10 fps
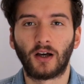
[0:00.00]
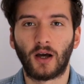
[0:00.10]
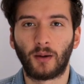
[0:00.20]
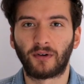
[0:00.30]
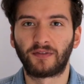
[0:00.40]

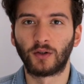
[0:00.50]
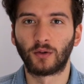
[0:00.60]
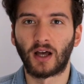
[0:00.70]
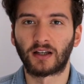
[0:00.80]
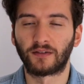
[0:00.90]
Um, I feel
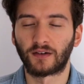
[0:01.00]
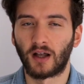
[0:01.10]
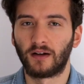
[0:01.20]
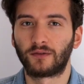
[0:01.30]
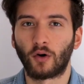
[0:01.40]
like I've
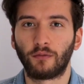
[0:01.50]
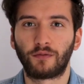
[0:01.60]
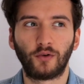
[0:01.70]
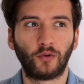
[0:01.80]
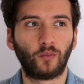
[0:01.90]
kind of gone
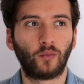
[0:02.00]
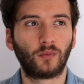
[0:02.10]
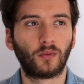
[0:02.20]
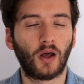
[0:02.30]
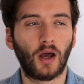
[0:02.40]
through
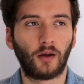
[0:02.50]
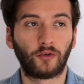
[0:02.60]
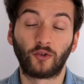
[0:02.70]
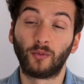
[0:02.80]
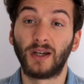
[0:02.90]
uh,
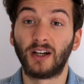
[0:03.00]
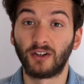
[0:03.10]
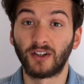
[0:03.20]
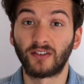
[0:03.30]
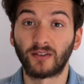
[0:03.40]
some
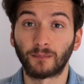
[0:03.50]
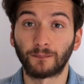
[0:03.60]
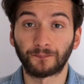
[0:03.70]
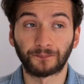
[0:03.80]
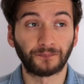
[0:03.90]
areas.
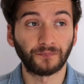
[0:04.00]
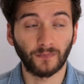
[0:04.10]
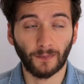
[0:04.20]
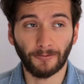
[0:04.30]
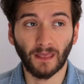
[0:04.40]

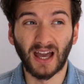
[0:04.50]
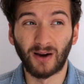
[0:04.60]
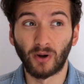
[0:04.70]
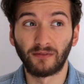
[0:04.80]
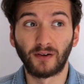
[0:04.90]

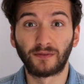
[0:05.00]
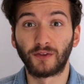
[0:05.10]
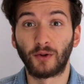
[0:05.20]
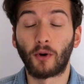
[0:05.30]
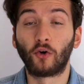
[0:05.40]
However,
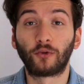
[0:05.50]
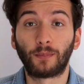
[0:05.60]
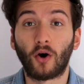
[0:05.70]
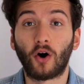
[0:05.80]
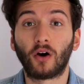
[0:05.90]
for the
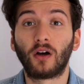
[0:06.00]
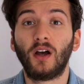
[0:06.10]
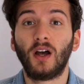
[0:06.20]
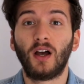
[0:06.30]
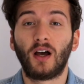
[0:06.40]
most part,
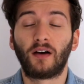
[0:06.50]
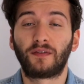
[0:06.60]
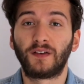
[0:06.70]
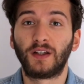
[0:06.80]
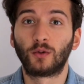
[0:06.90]
I
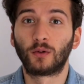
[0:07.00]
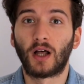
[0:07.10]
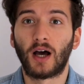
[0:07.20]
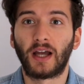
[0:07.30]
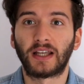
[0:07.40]
feel
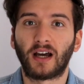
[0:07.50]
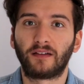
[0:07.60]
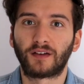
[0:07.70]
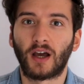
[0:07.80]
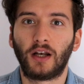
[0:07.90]
like
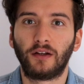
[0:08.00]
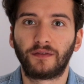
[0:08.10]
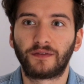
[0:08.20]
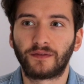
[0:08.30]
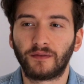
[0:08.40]
I've kind
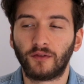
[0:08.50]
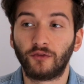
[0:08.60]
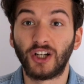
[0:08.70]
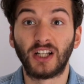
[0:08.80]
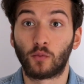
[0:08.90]
of
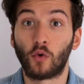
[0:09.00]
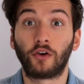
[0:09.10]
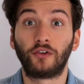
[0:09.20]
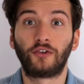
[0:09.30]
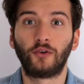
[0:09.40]
really
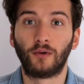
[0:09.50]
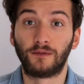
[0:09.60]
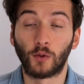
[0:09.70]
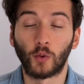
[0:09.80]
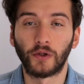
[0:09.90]
wanted to
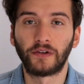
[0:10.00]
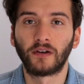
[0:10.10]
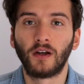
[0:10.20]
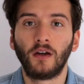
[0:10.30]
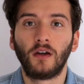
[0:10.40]

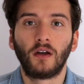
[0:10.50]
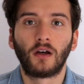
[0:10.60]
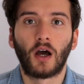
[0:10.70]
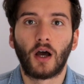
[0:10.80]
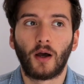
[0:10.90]
avoid,
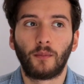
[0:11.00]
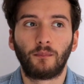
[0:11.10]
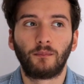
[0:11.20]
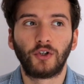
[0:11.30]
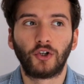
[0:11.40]

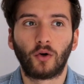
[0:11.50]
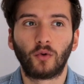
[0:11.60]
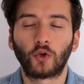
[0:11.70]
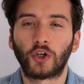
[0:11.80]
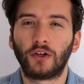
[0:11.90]
um, you know,
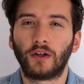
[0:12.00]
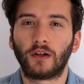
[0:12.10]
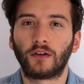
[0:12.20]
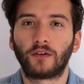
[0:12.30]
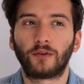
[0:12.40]
looking
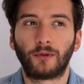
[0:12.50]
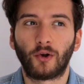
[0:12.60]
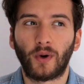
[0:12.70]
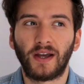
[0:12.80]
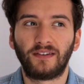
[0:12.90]
at some of
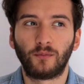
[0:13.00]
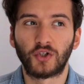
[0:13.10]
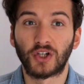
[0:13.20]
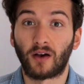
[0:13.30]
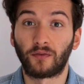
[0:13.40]
the ways in
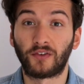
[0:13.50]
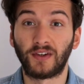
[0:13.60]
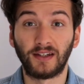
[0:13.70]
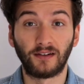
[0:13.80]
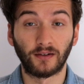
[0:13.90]
which I've
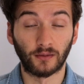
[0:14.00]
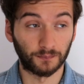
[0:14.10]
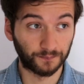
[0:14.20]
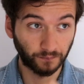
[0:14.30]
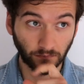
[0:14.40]
sinned,
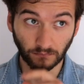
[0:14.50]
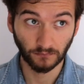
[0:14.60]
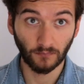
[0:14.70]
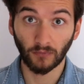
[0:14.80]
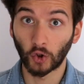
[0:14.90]

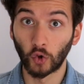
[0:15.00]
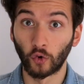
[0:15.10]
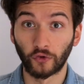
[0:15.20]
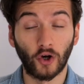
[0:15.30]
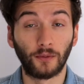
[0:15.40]

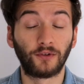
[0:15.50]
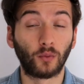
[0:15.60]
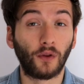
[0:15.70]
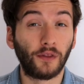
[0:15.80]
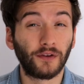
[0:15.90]
caused harm
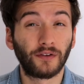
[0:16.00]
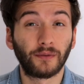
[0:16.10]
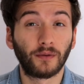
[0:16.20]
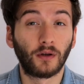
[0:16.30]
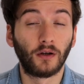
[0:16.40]
to
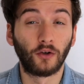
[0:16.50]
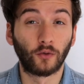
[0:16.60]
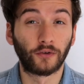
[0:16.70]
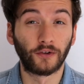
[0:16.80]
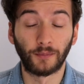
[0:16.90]
others and
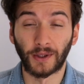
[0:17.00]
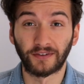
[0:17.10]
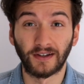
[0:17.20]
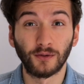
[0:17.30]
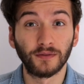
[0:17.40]
also to
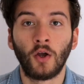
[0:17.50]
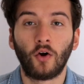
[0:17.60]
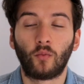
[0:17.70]
myself.